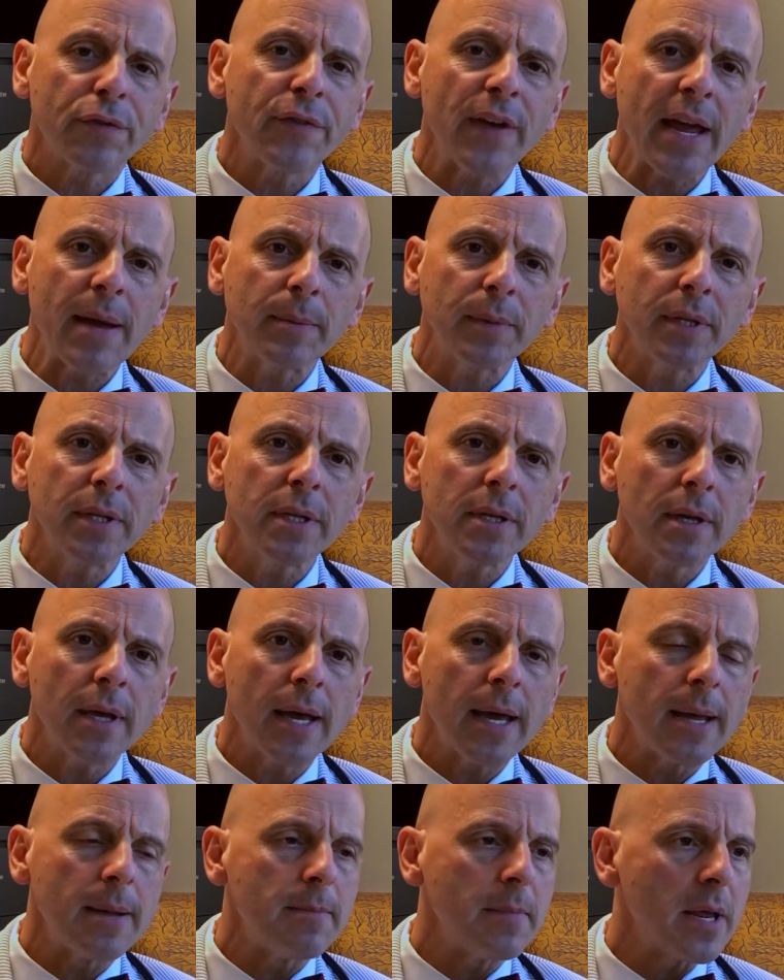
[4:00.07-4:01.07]
family
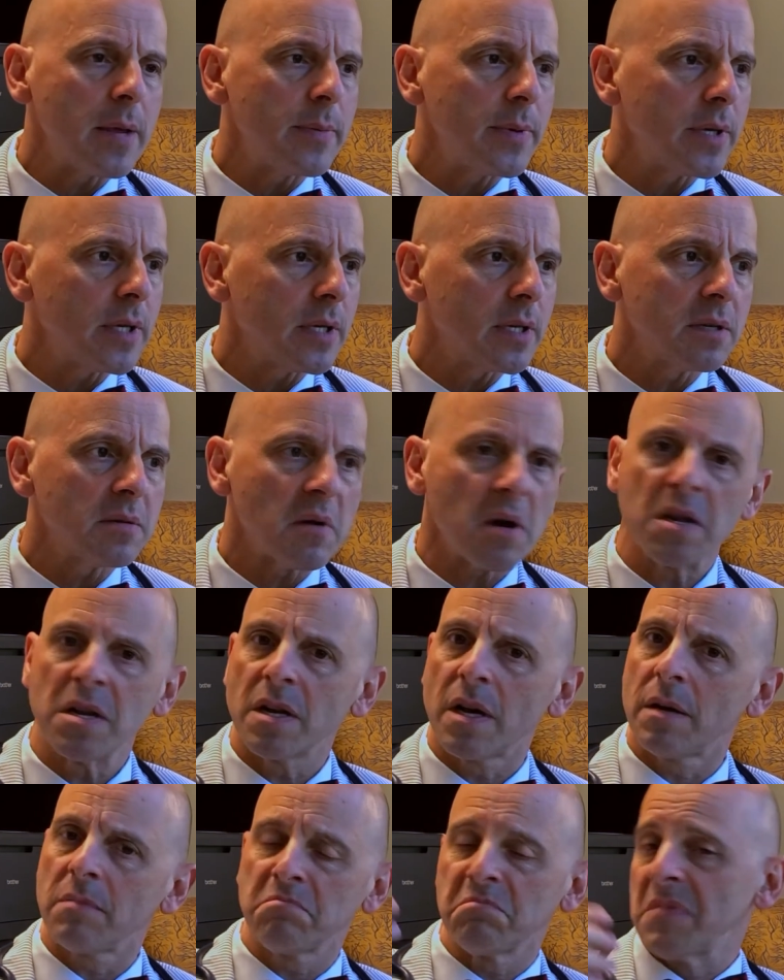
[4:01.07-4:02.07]
and maybe
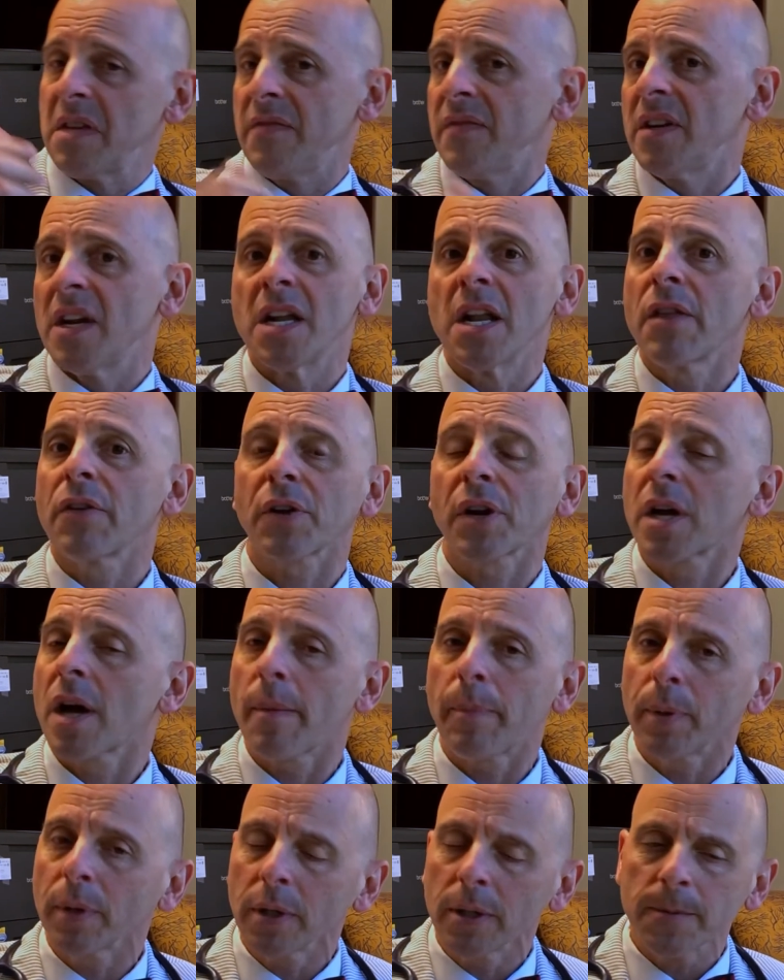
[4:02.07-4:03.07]
even another
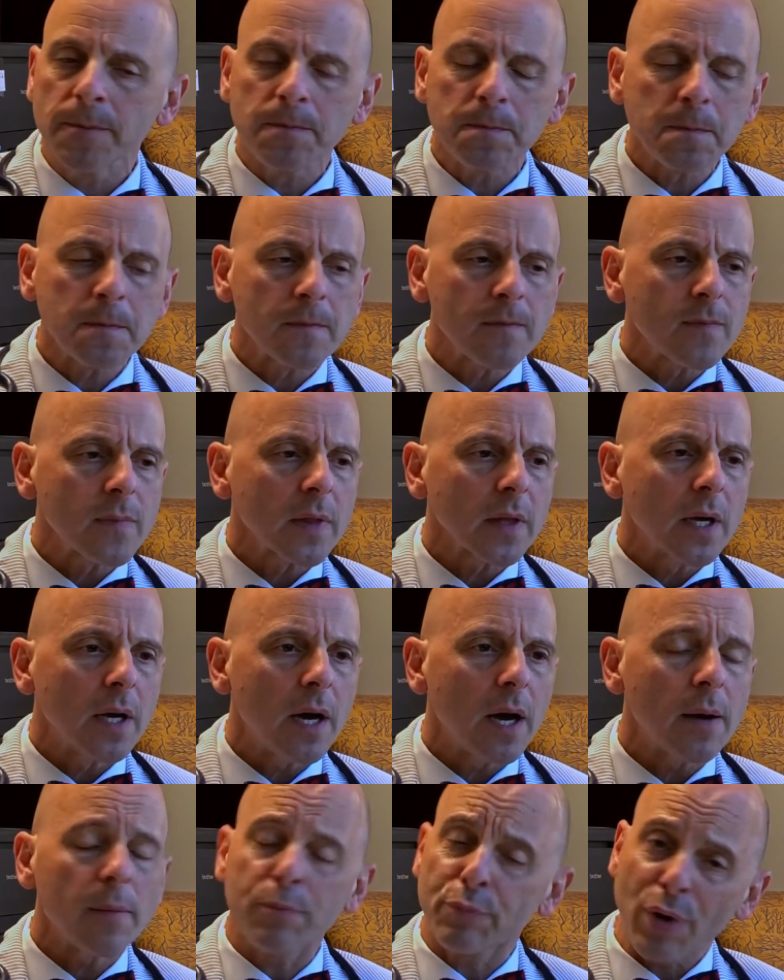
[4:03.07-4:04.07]
couple,
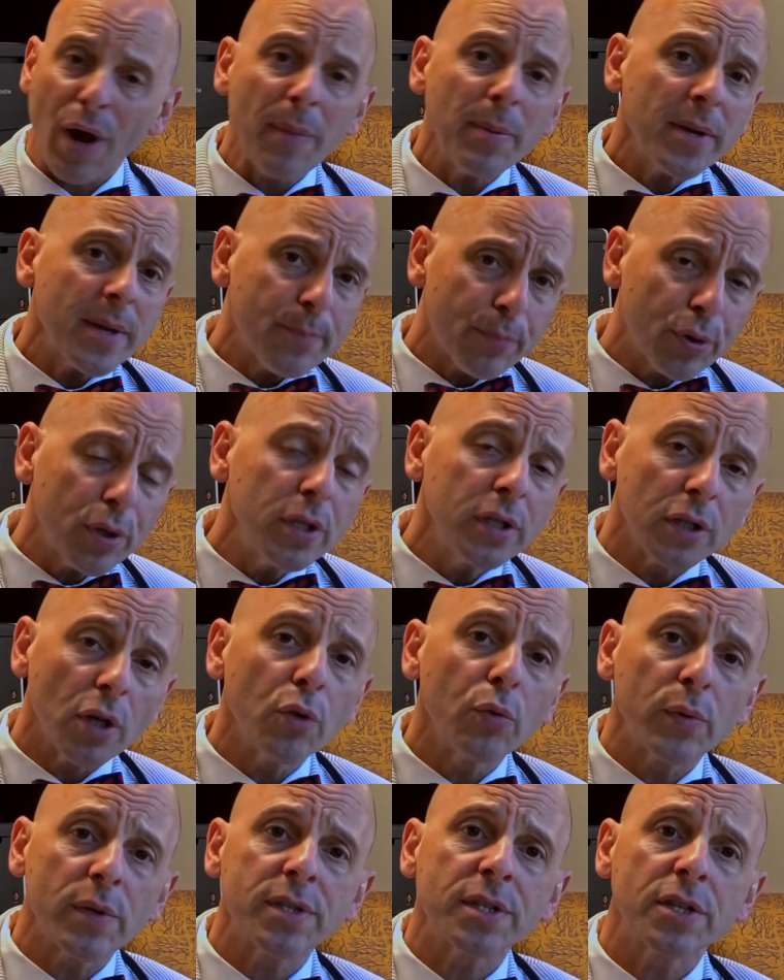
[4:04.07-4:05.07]
probably a pretty low
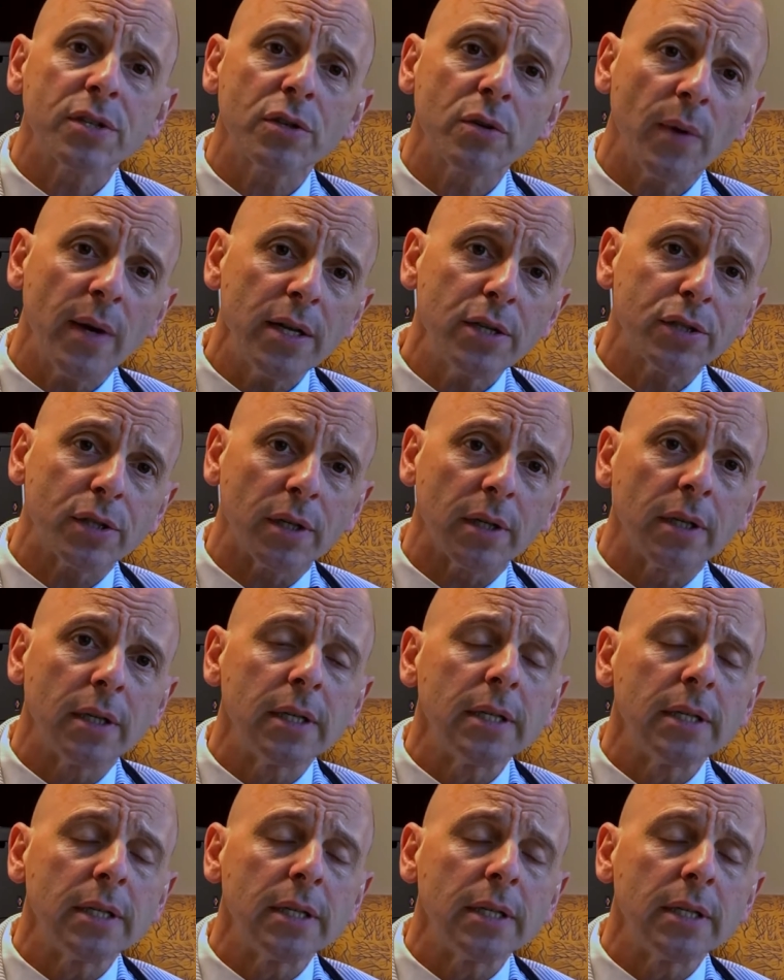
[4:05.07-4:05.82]
risk situation.